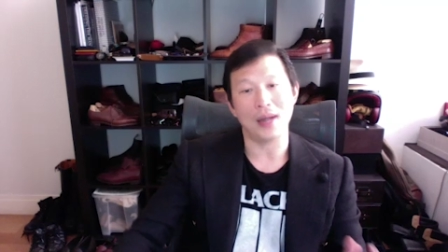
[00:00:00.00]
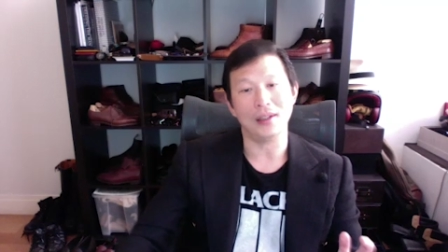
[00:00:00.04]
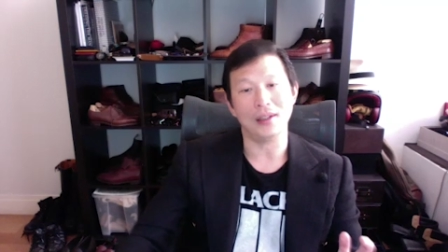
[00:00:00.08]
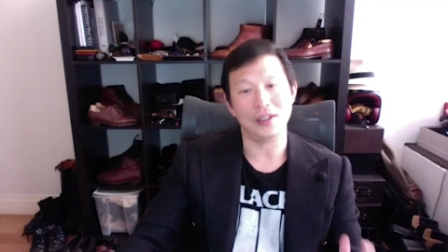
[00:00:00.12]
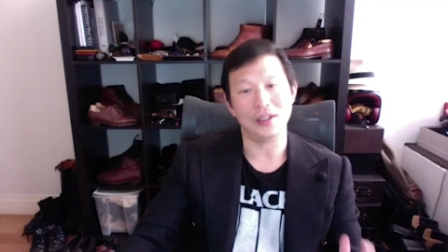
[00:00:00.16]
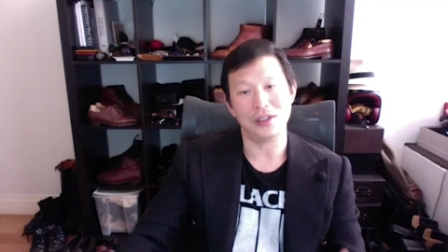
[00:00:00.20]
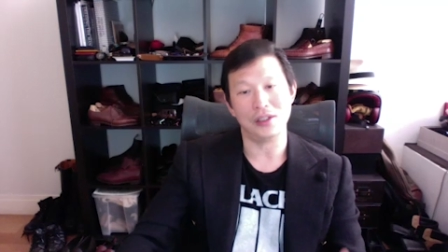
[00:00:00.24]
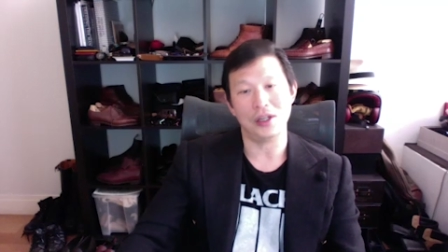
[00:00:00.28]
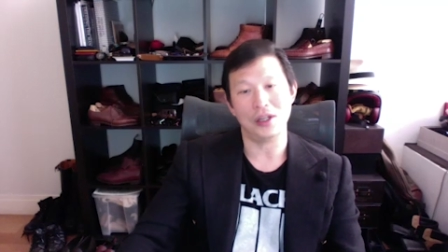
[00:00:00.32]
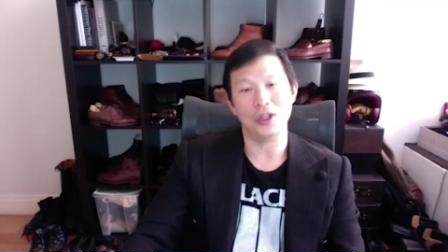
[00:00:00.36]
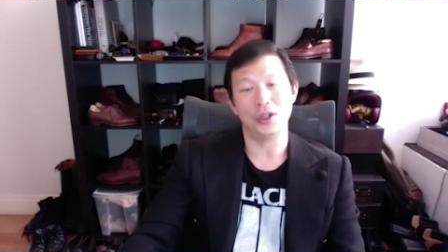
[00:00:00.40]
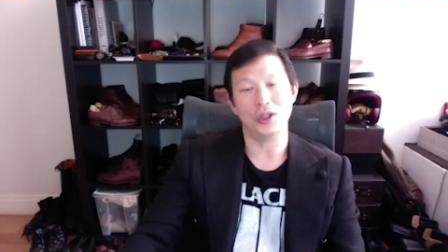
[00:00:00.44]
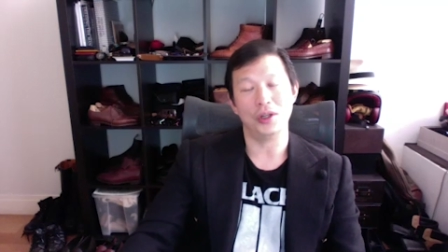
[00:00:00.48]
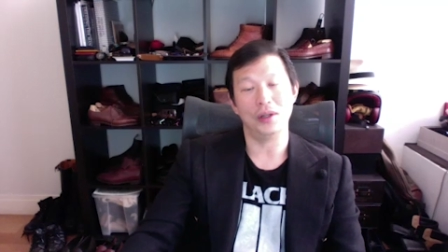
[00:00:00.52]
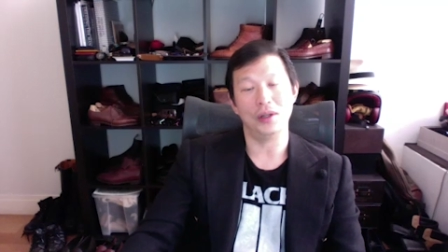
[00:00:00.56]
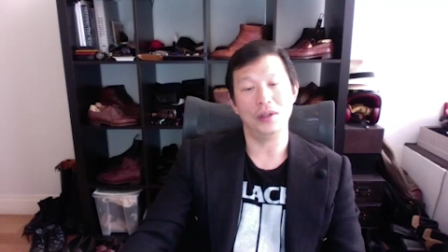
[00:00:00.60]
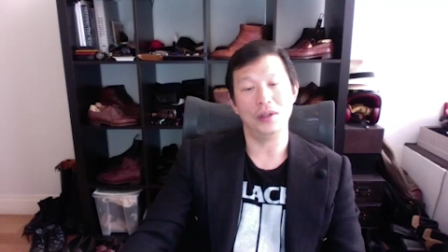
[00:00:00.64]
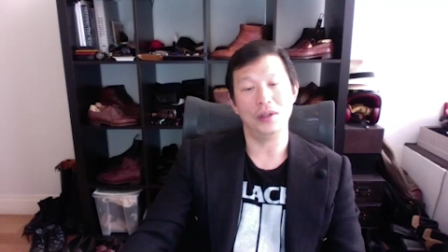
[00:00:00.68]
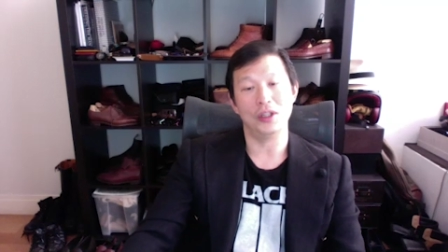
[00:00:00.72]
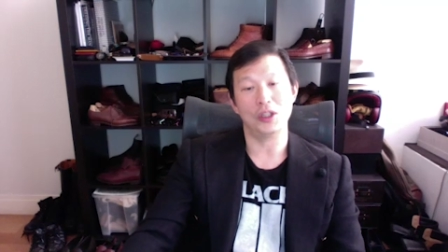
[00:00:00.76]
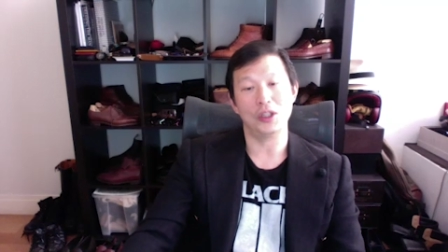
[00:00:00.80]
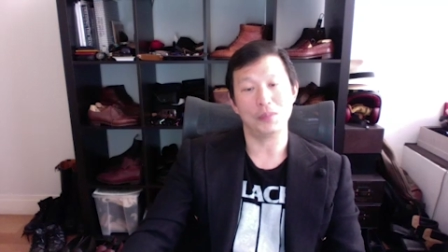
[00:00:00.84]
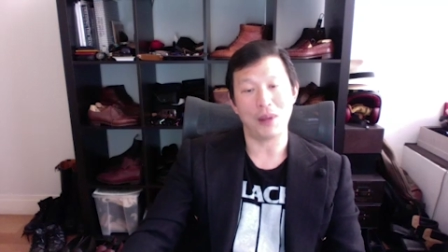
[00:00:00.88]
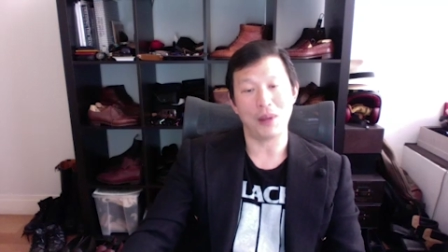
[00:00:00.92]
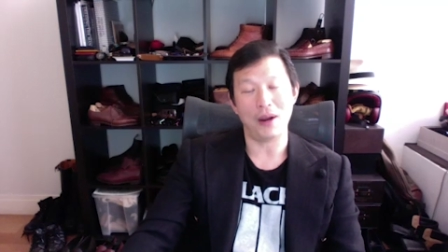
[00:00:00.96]
decision
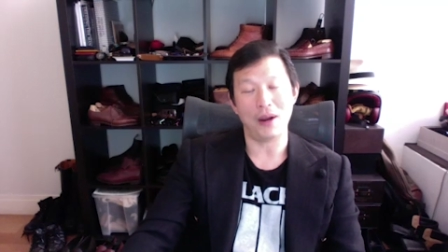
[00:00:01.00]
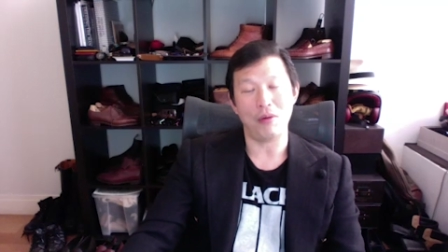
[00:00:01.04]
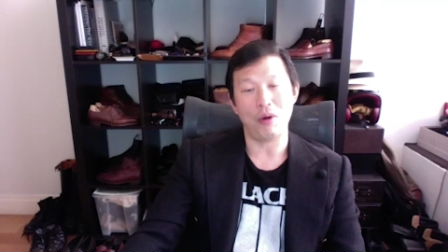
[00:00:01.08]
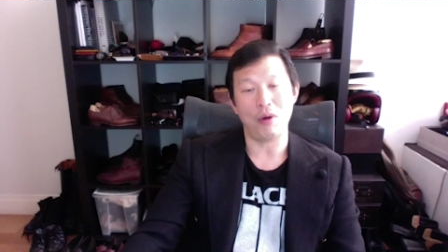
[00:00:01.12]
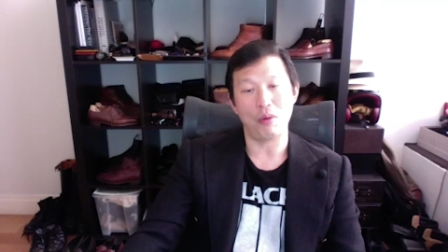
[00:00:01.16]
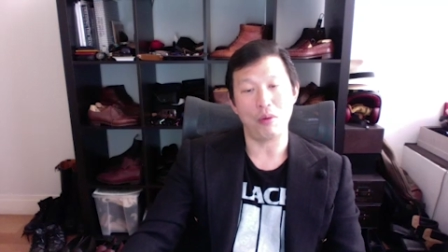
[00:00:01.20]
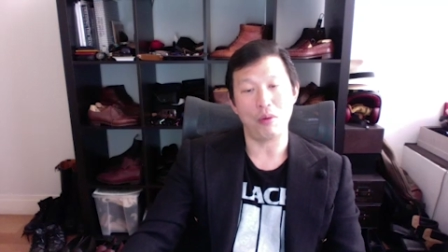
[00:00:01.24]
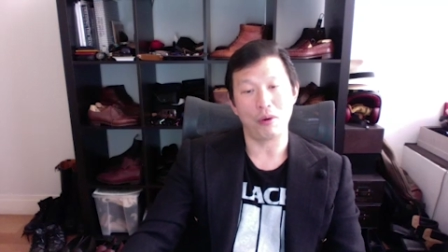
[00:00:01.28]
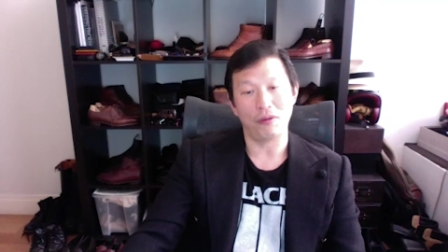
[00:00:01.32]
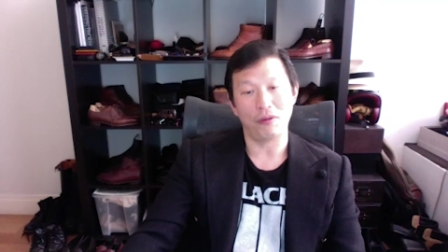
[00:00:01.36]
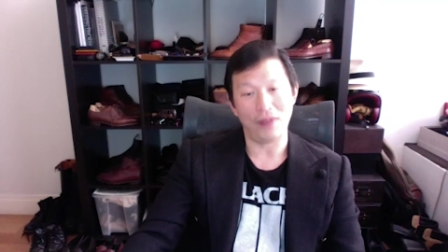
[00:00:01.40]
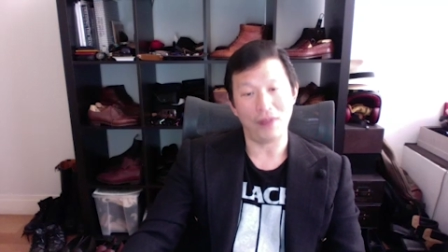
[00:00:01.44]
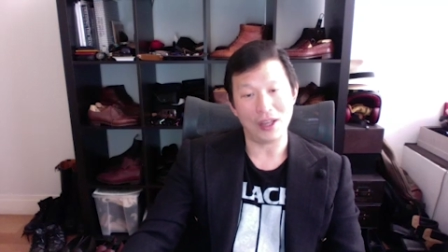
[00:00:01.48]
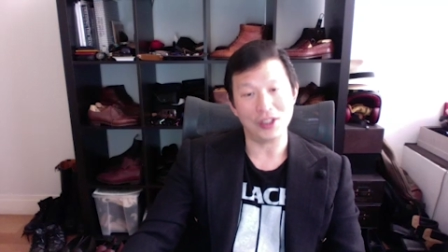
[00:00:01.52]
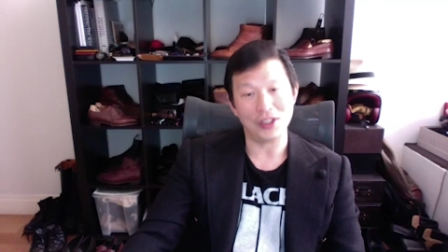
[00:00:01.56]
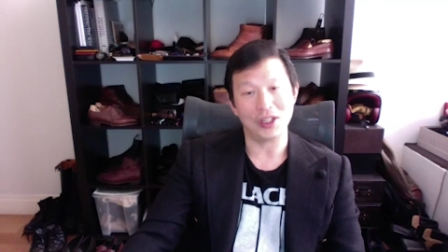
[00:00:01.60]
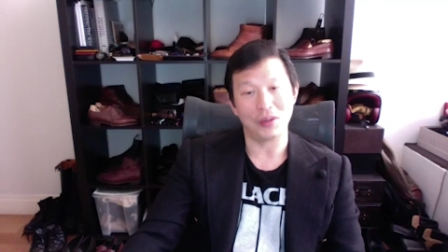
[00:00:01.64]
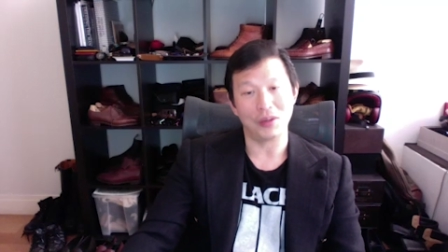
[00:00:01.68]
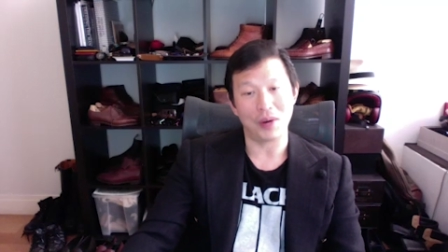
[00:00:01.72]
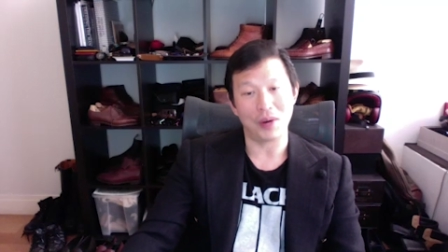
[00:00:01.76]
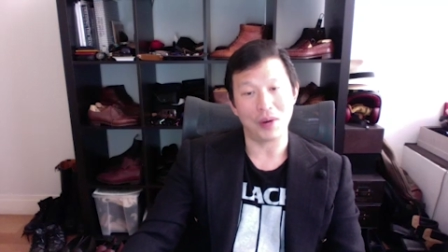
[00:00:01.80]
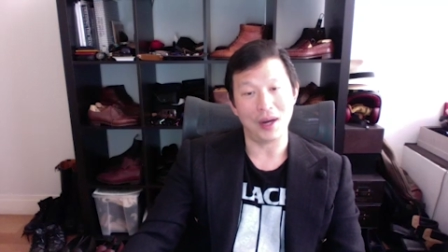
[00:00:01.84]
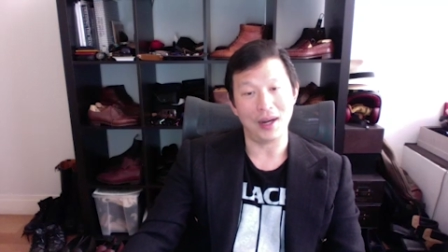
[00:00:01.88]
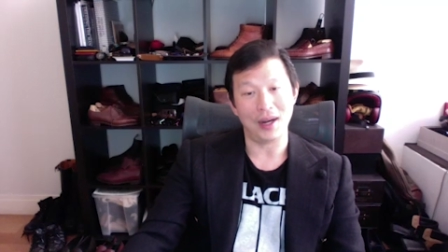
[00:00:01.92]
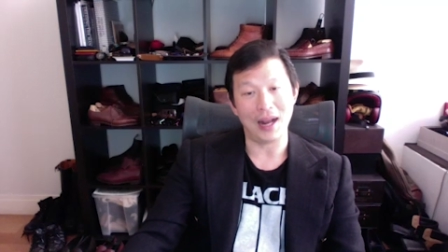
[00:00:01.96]
despite what we're facing
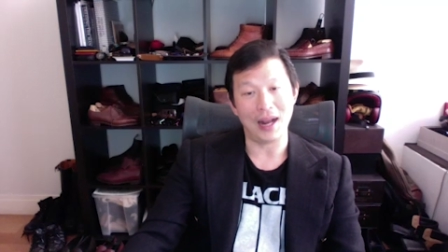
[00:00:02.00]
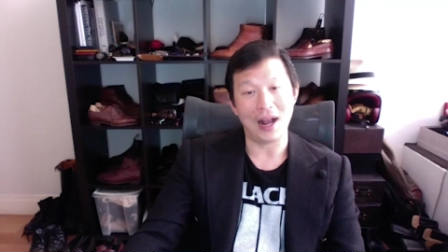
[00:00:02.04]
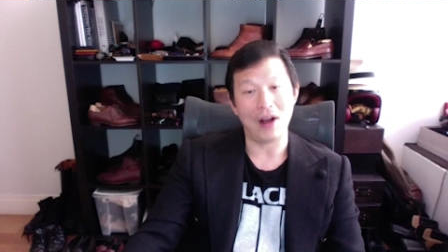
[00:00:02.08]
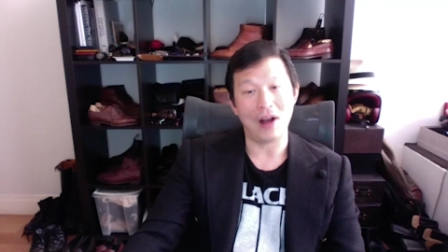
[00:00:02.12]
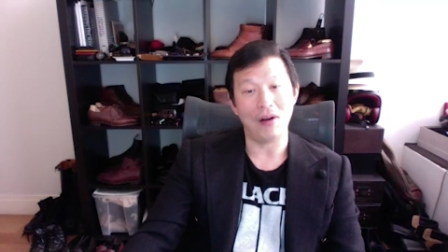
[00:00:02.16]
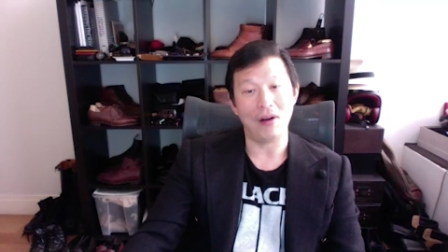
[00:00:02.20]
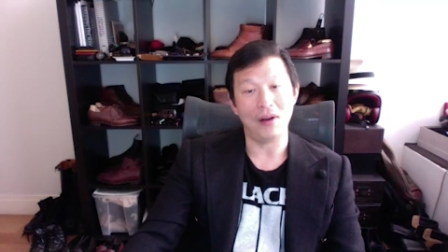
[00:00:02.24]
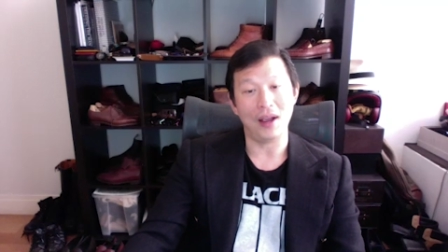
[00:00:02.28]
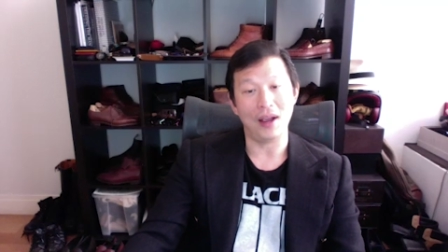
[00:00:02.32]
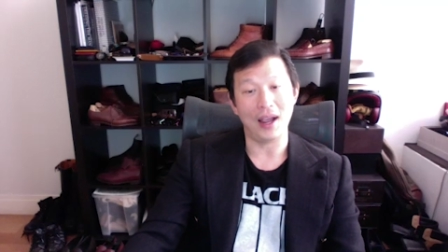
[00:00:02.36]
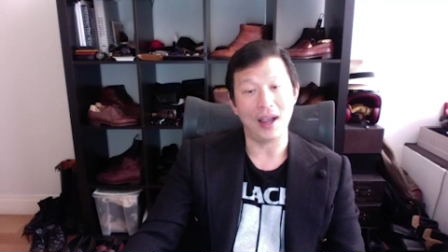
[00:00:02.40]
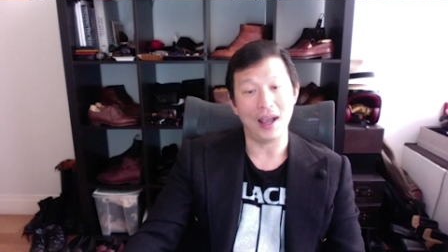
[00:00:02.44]
right now?